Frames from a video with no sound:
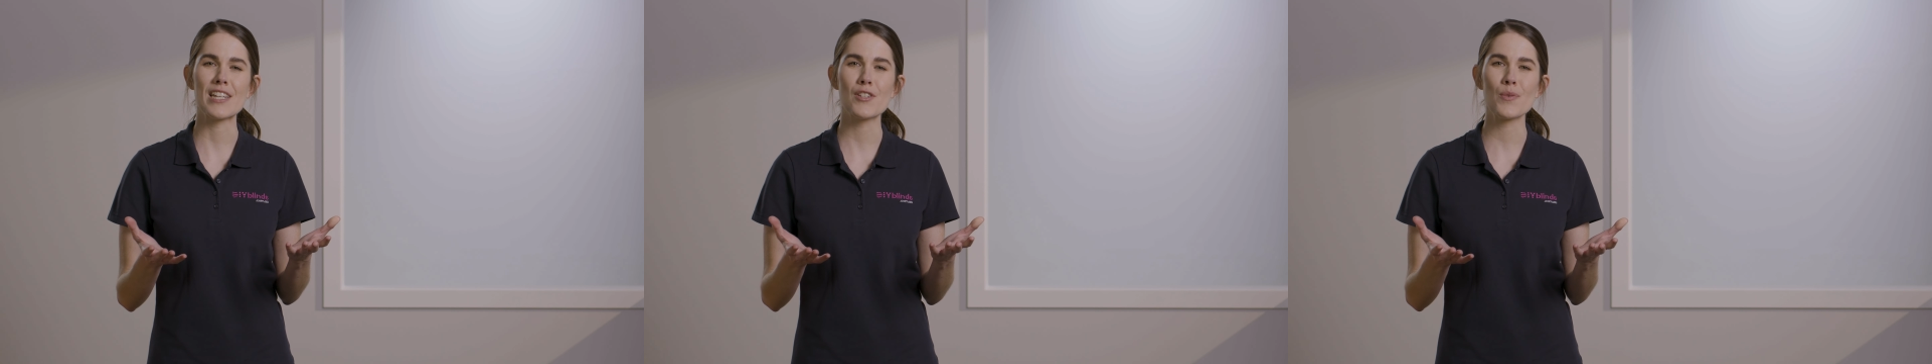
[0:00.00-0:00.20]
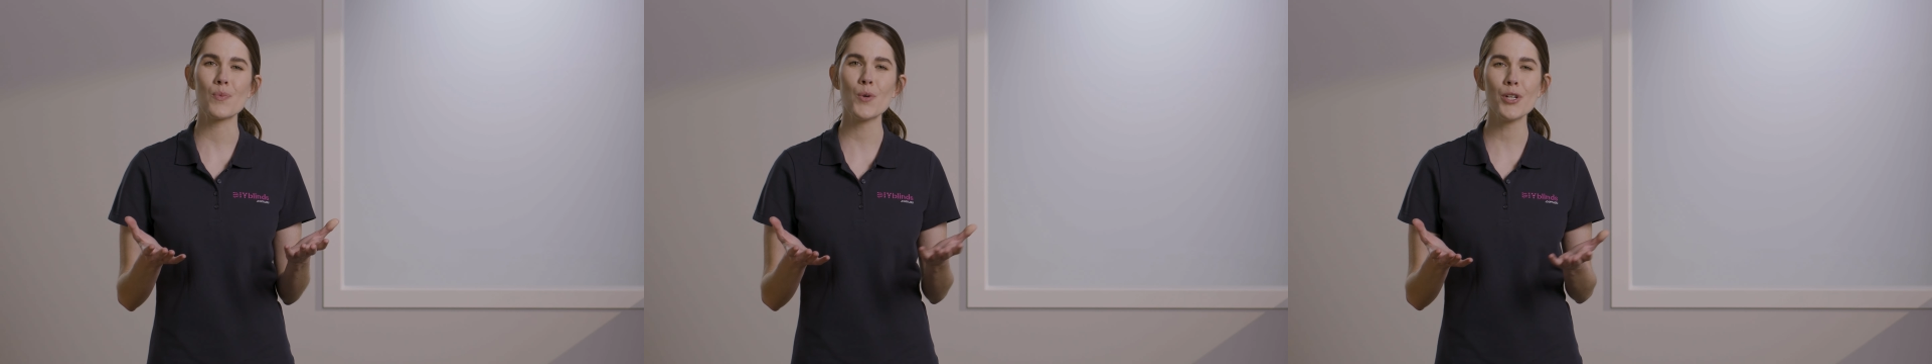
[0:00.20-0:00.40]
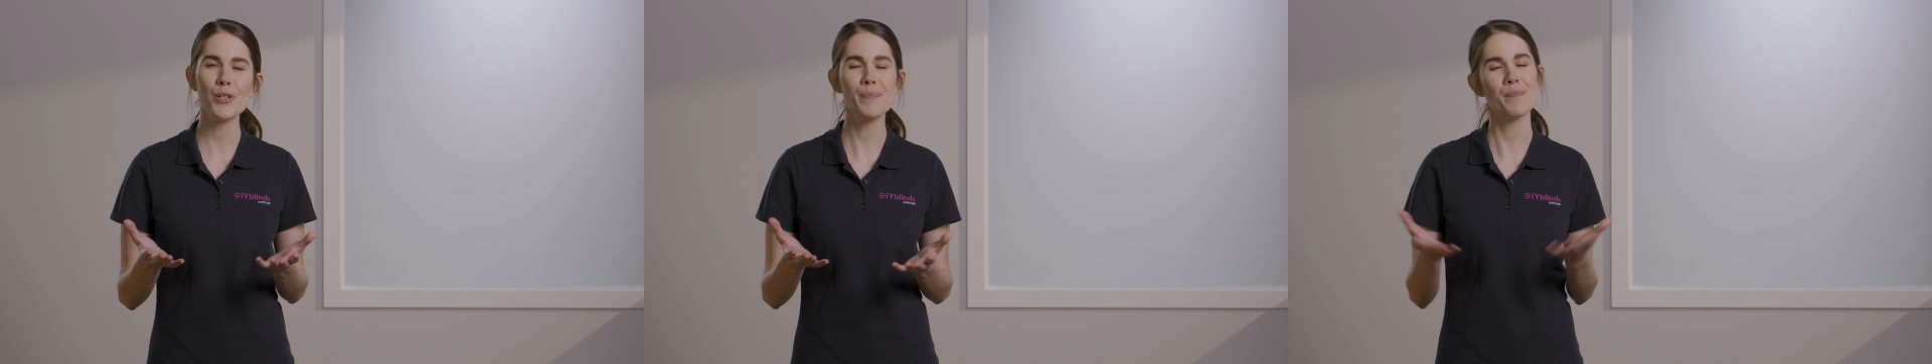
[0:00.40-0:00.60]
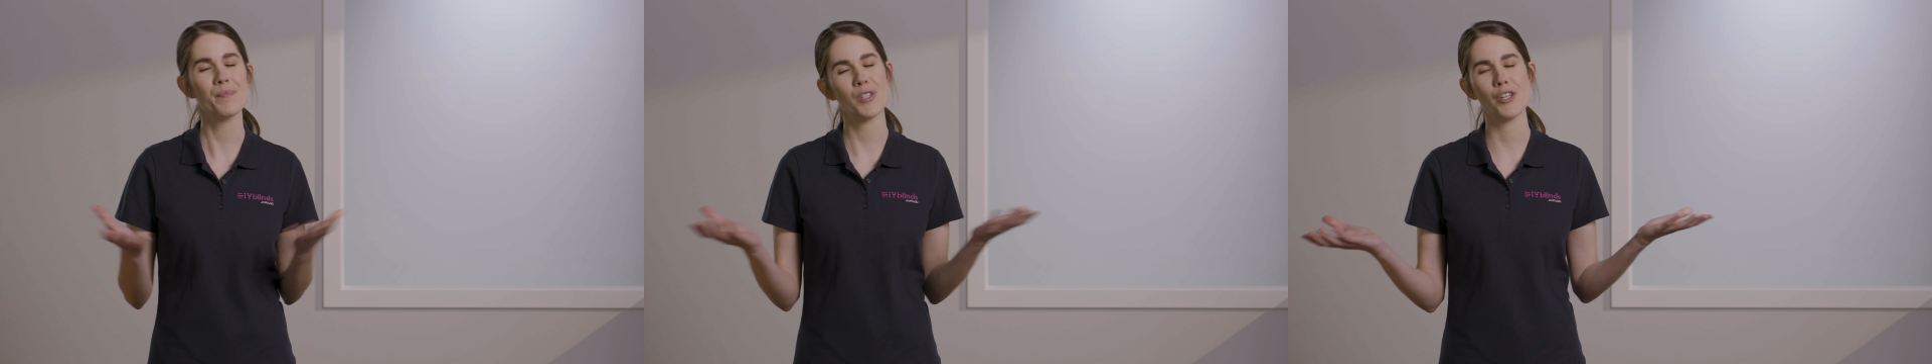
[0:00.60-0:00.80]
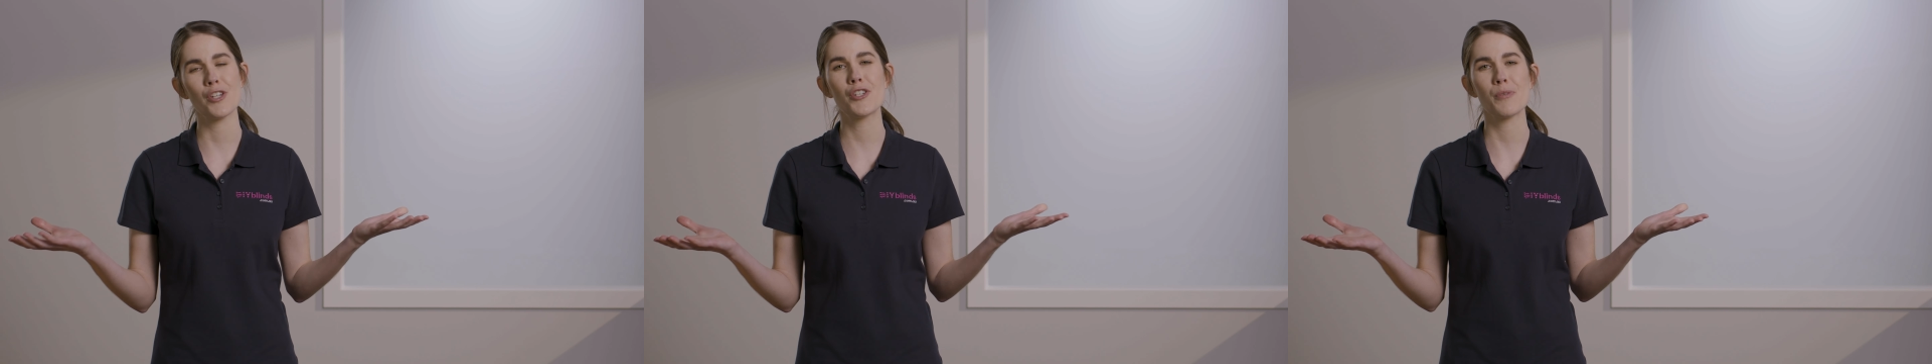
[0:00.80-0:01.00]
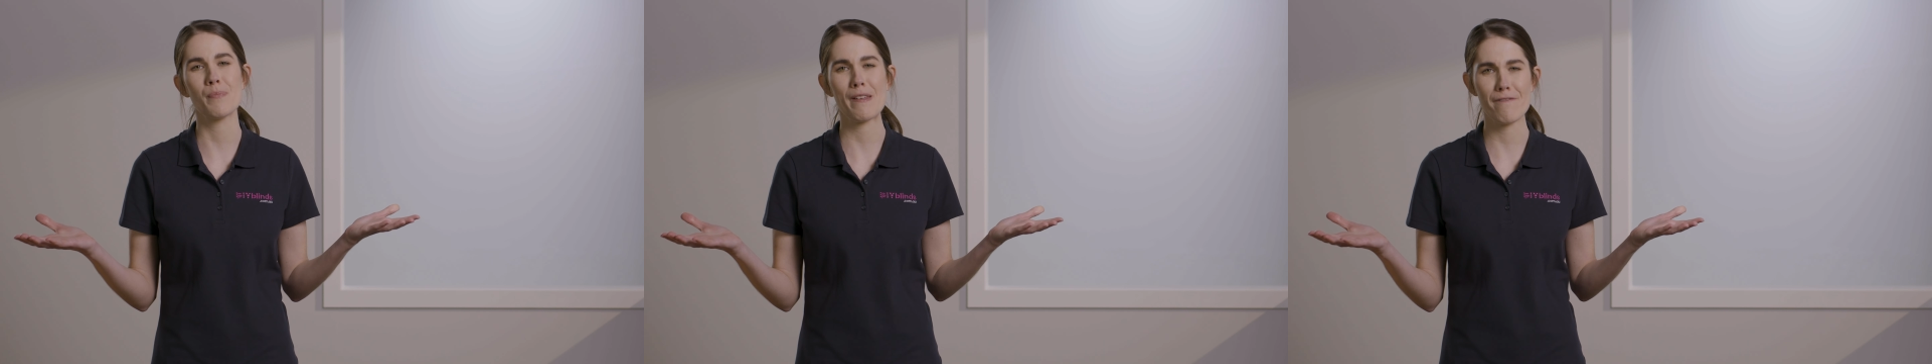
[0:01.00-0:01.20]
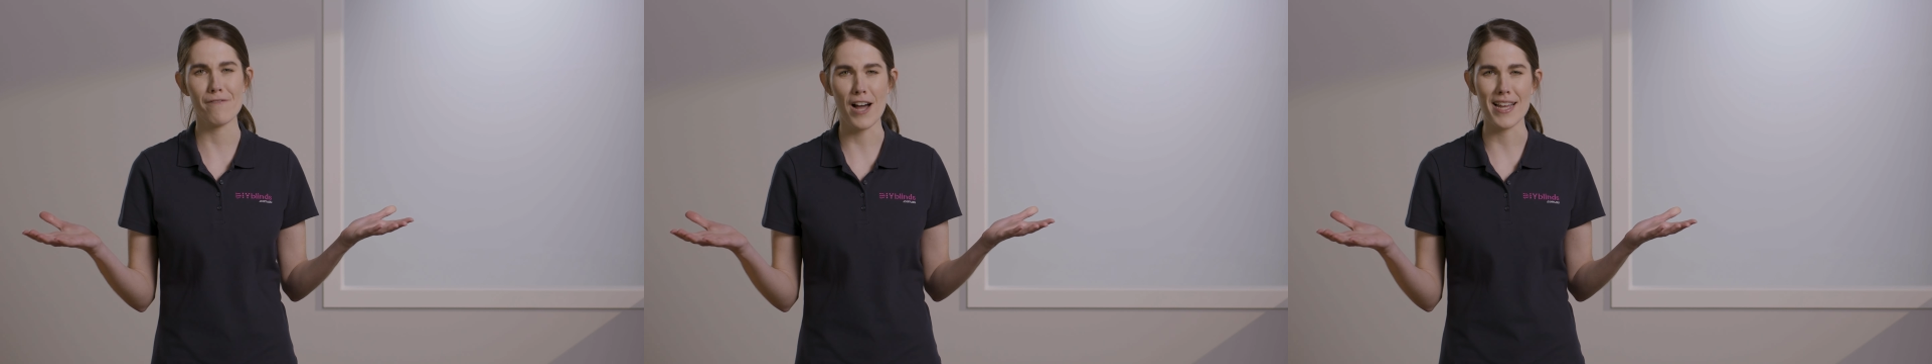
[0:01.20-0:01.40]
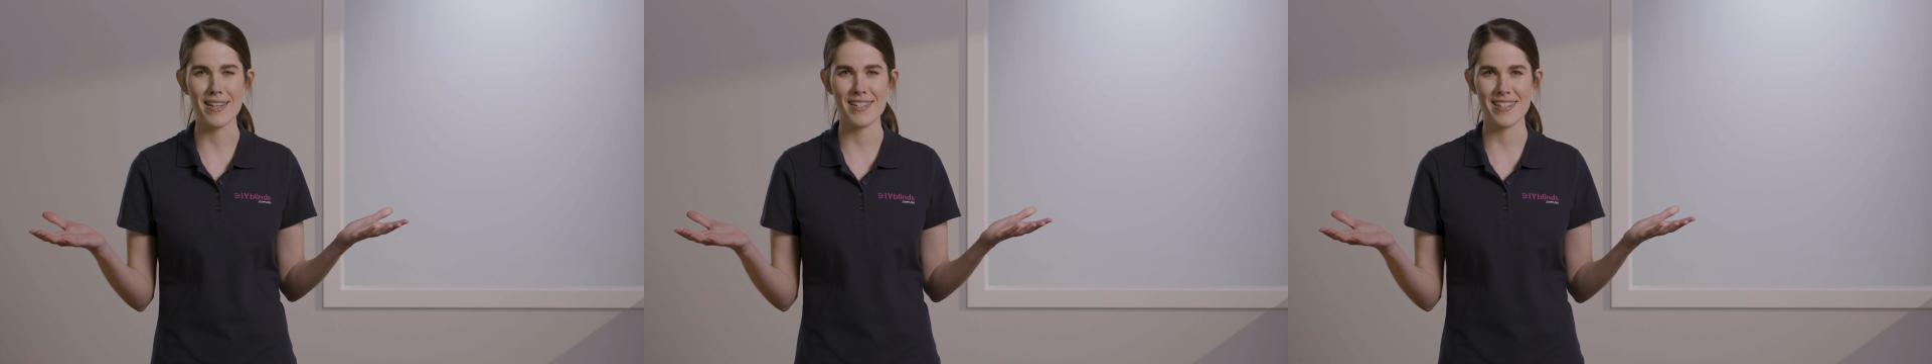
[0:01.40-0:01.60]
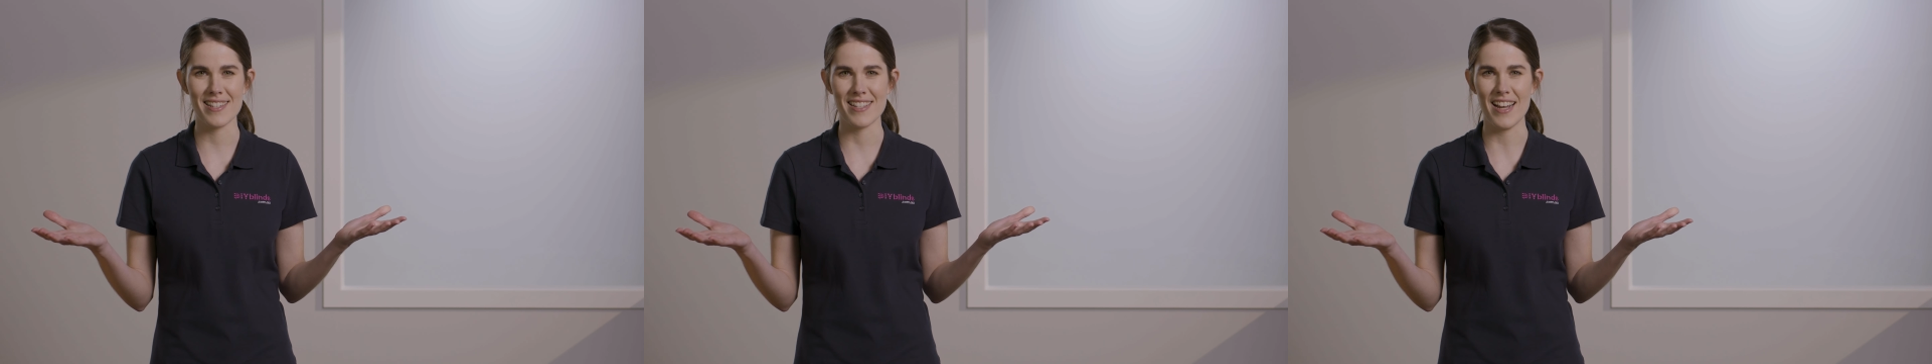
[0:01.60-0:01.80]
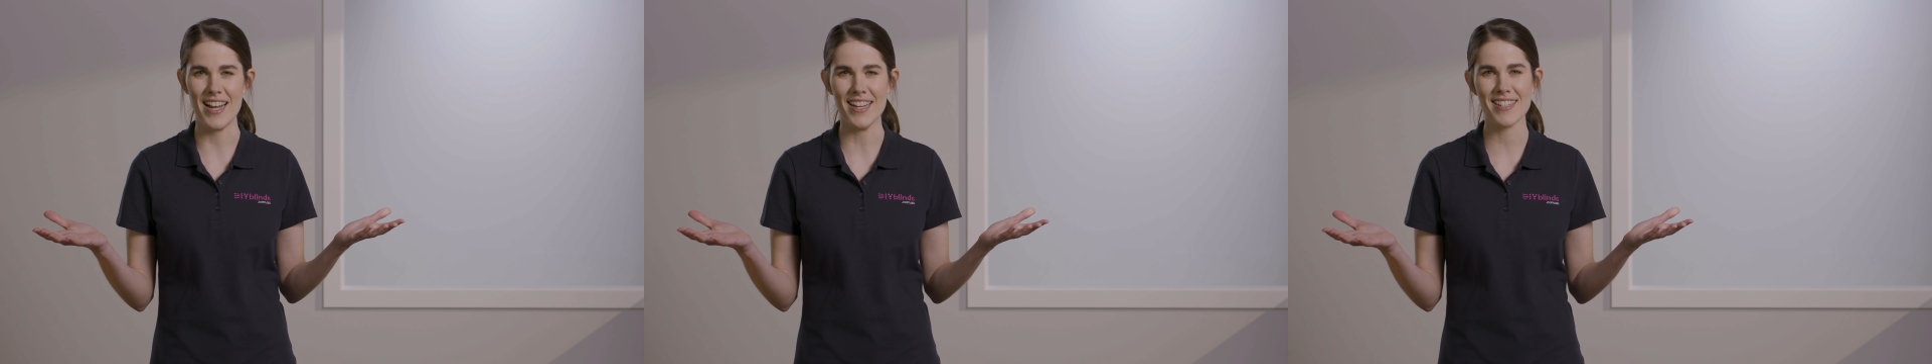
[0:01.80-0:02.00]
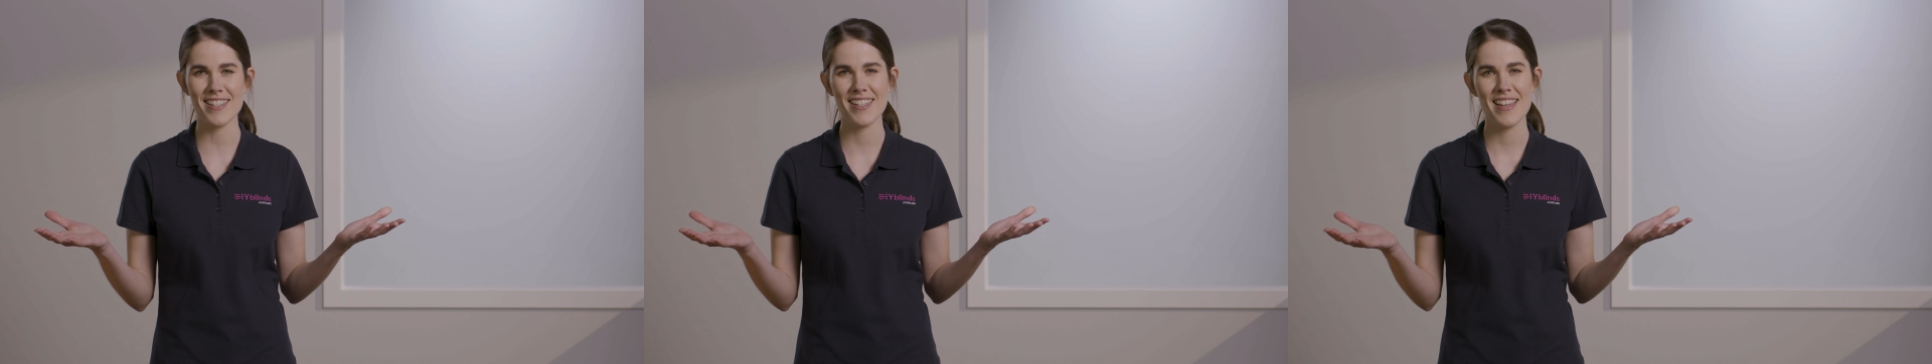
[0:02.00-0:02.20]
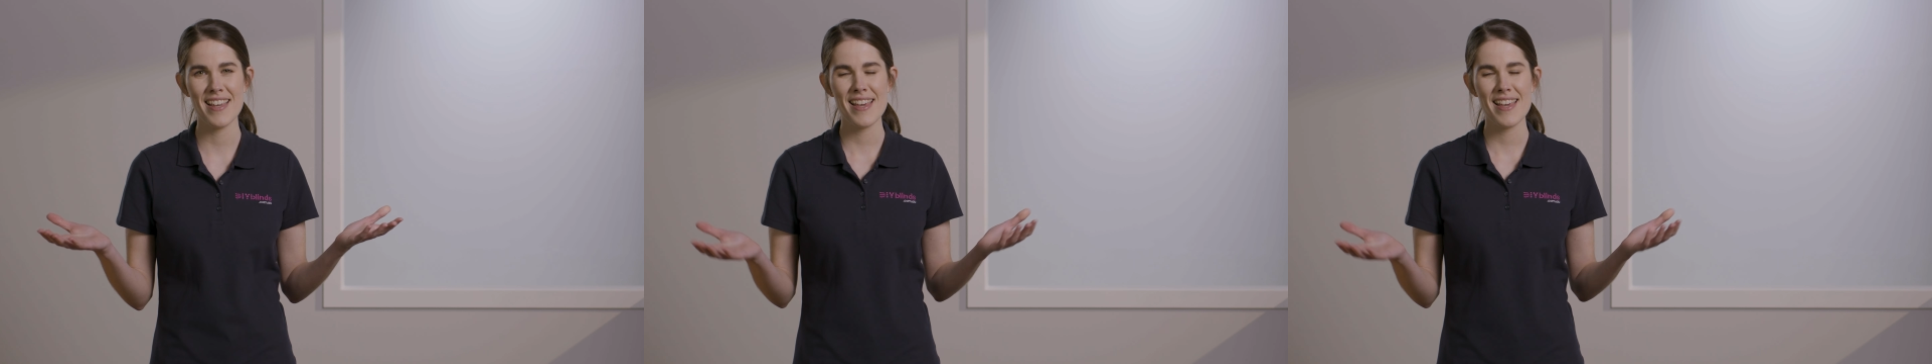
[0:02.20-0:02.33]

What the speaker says: into wood, you should be fine to start.